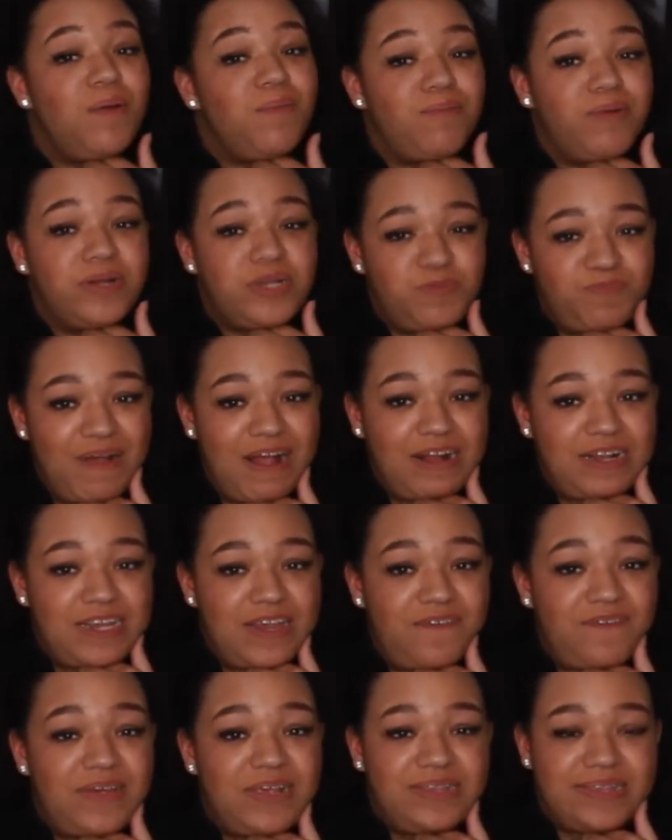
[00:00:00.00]

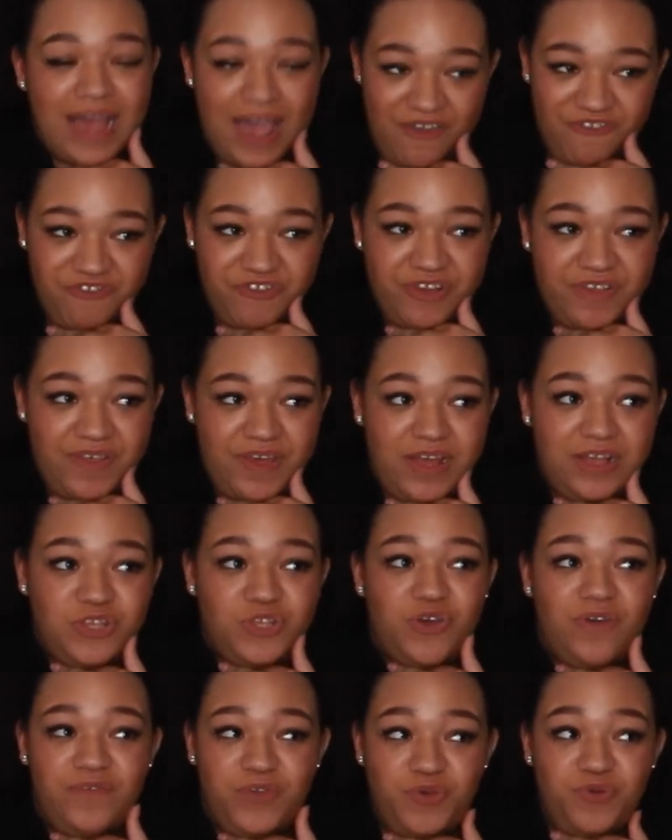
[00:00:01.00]
Perspective is everything.
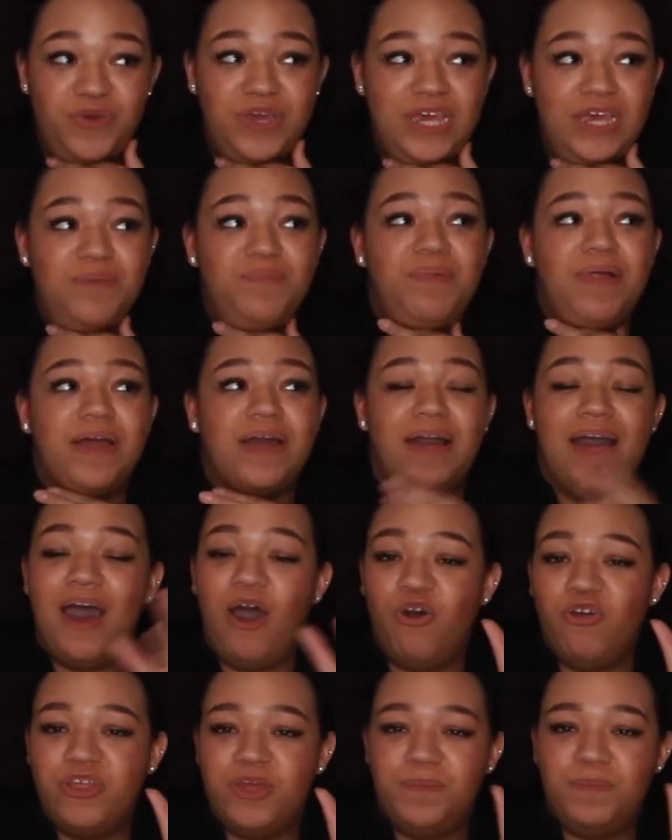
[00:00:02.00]
So if you keep like a
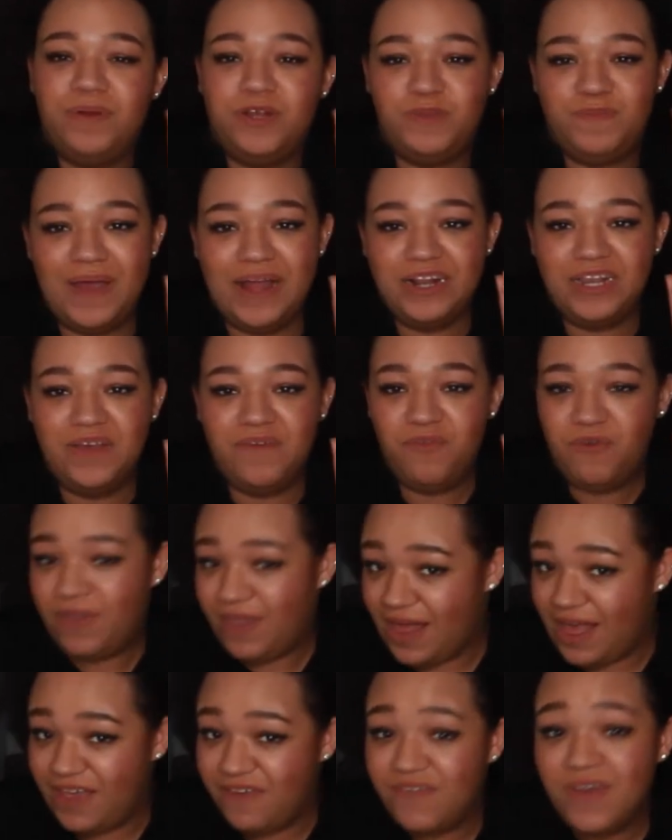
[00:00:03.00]
healthy perspective
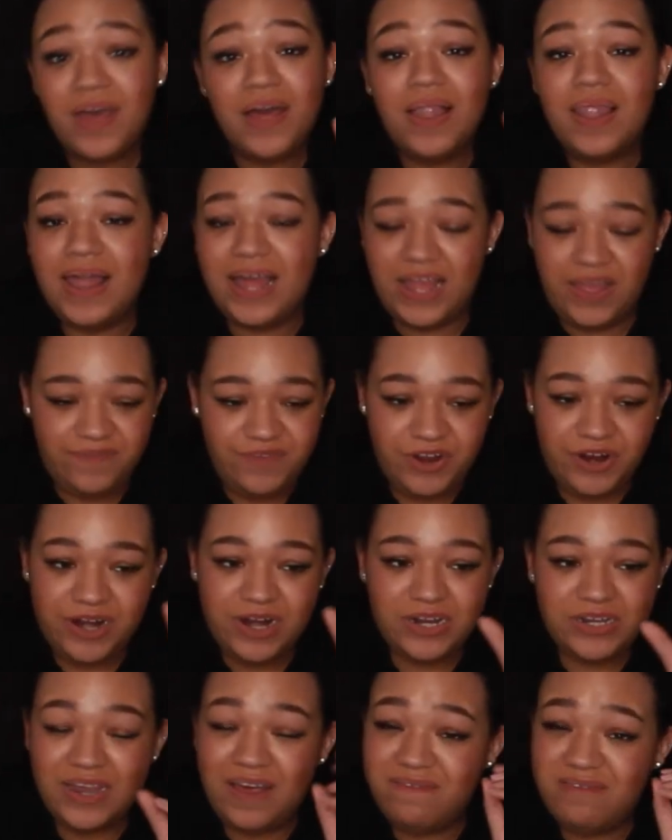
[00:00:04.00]
on life, like if you're in
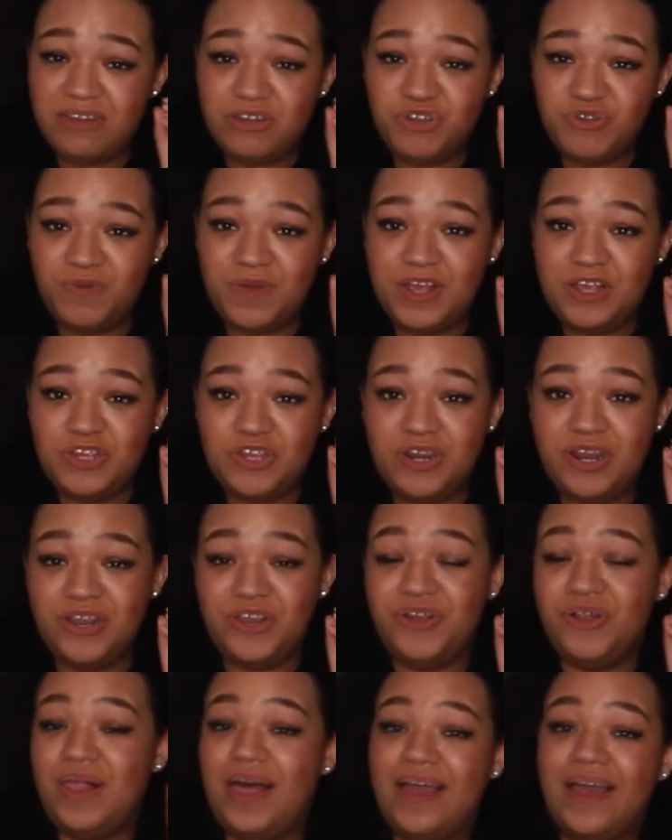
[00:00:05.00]
a tough situation and
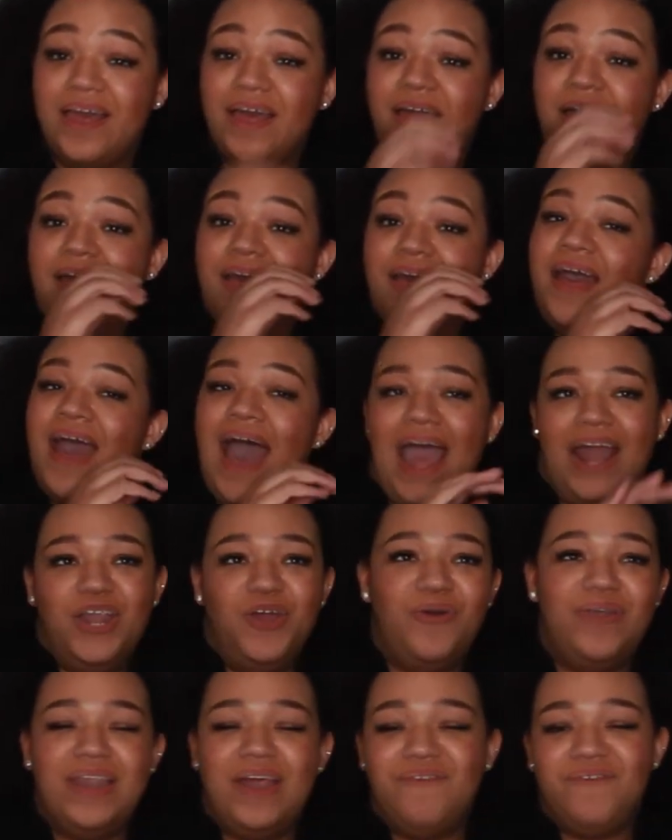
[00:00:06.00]
you're like, I
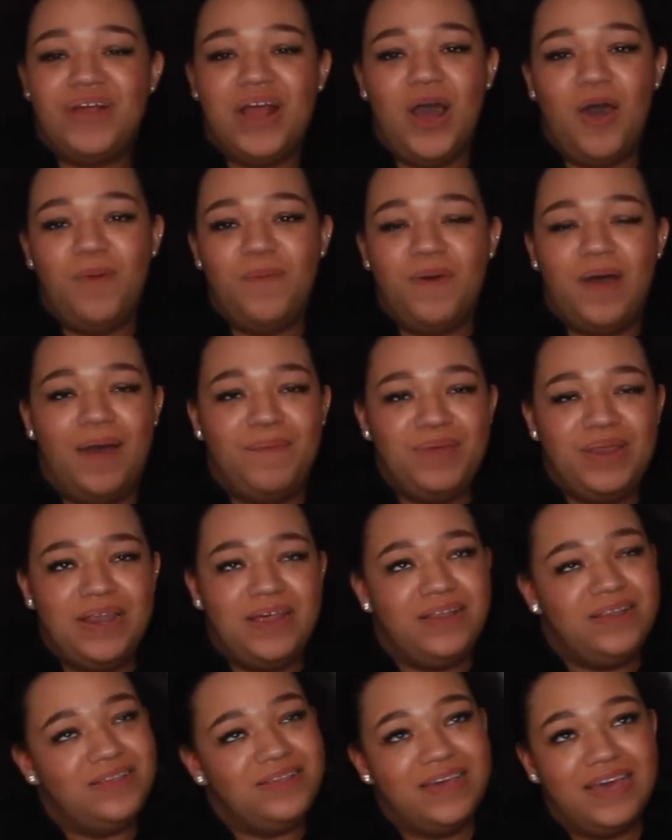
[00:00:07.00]
know it never helped, I mean
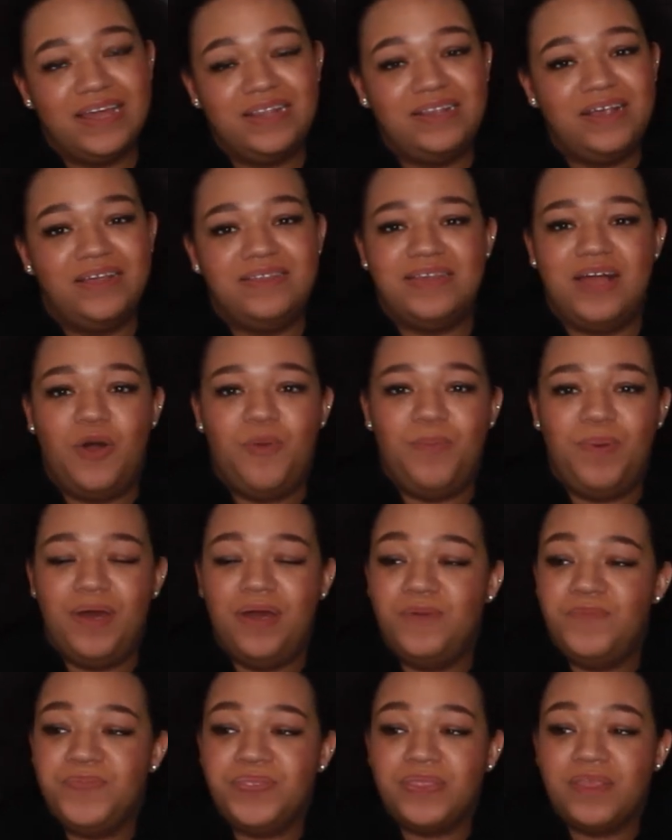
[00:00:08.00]
it does help,
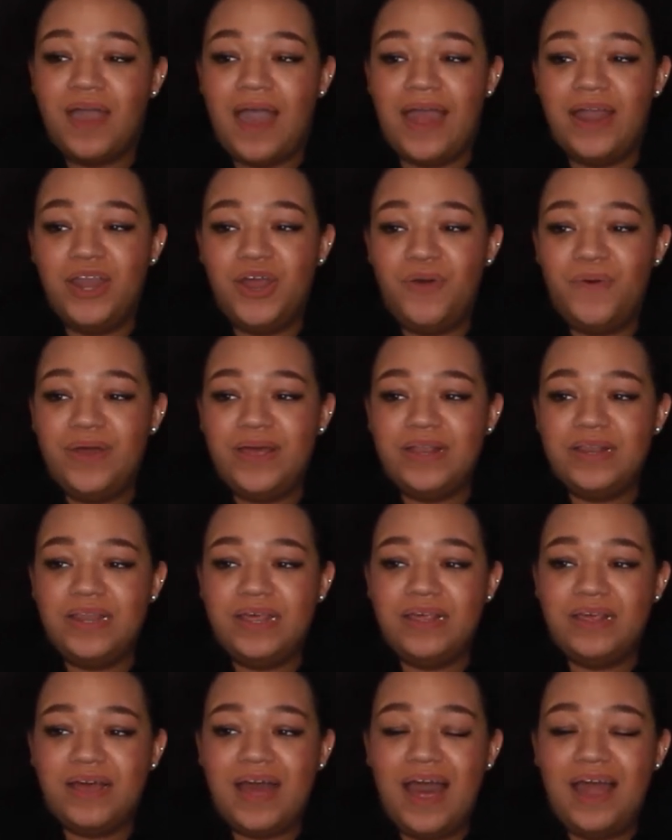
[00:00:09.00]
but I know it
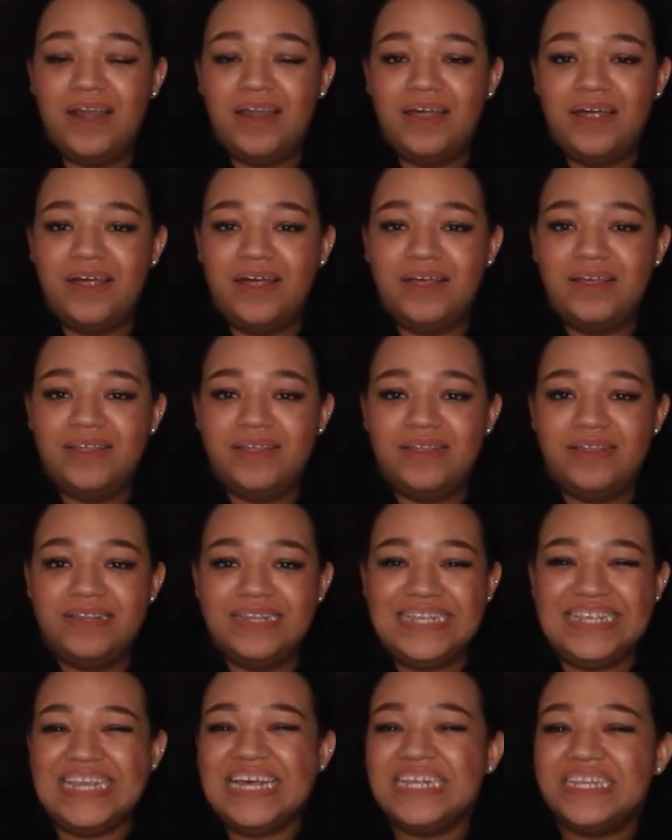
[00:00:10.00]
kind of
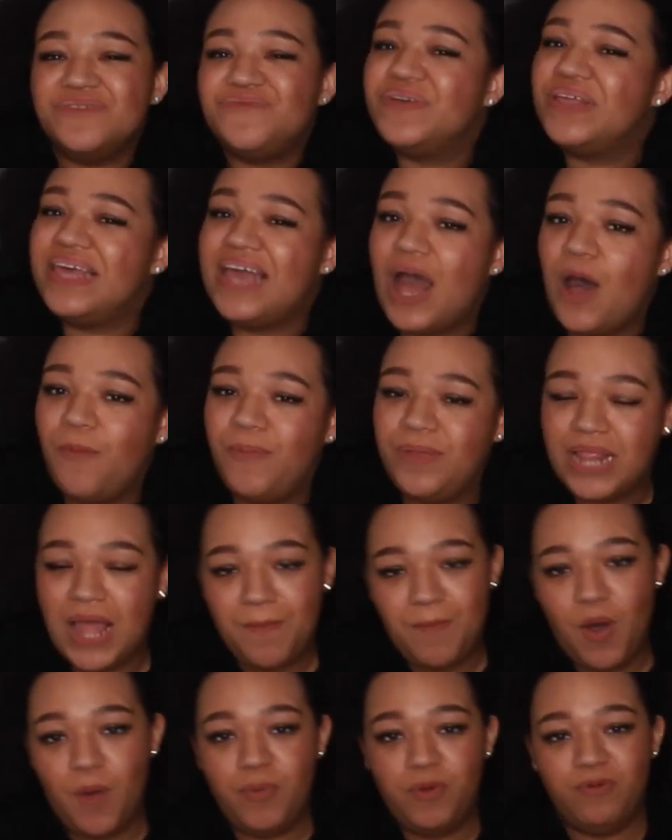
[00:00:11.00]
doesn't really help in
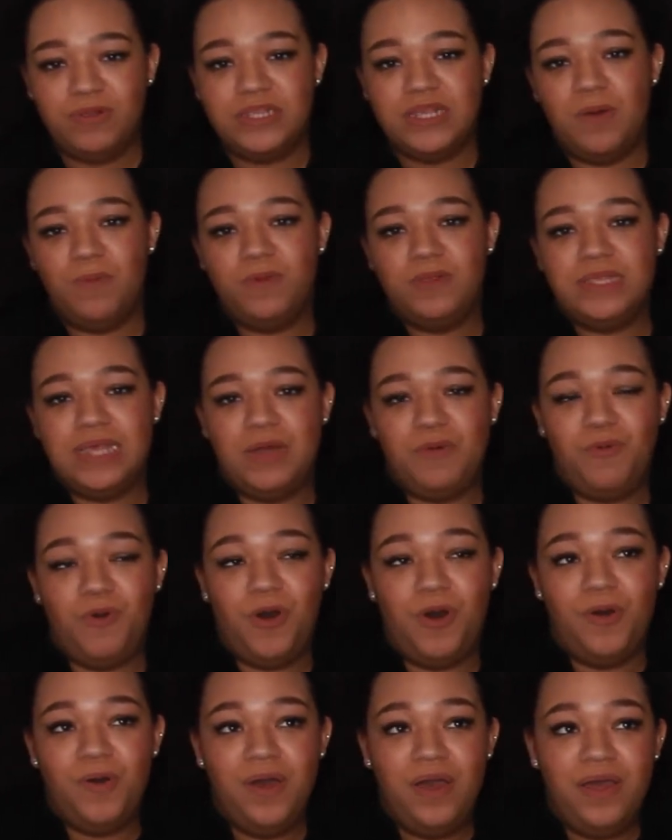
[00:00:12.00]
that moment when someone's like,
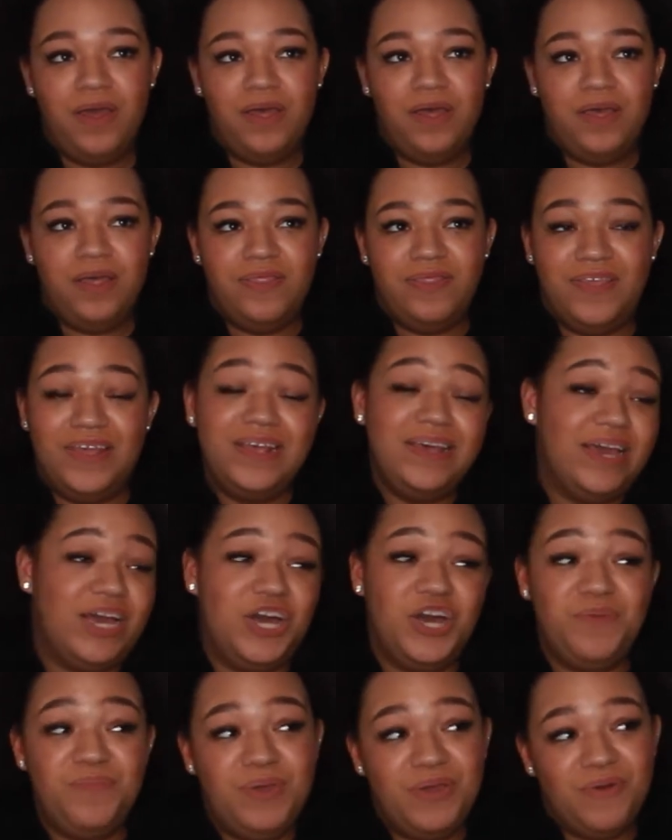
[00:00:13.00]
well, it
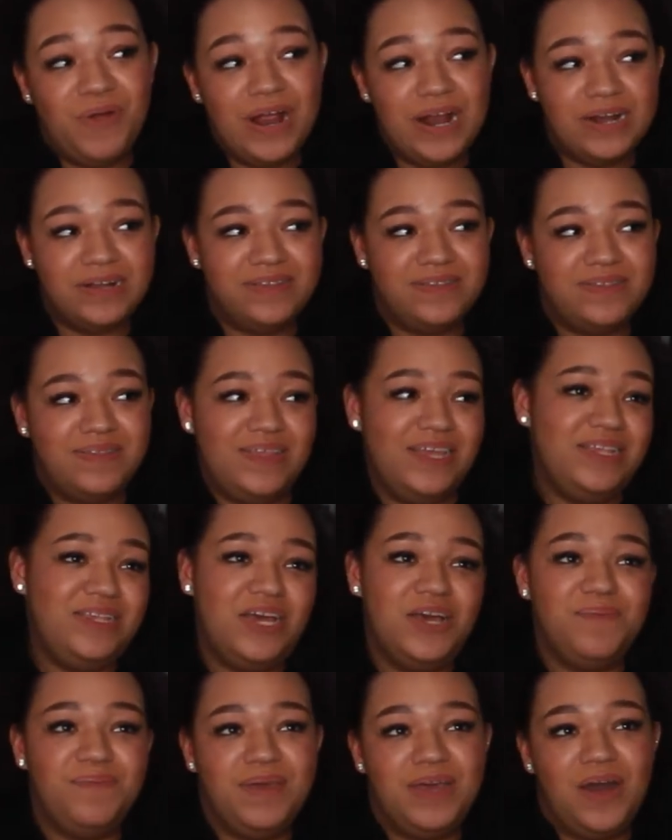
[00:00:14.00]
could be worse, this
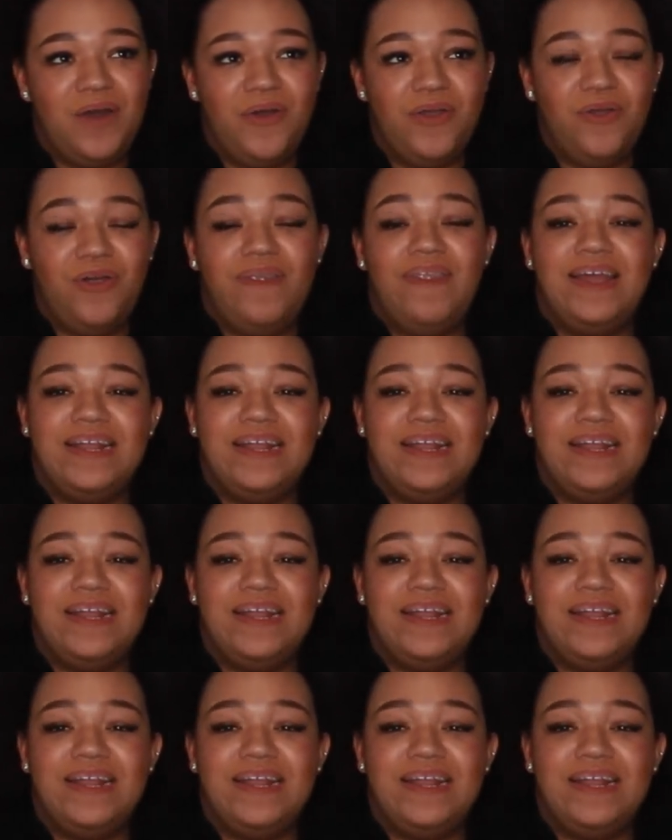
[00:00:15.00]
could be going on.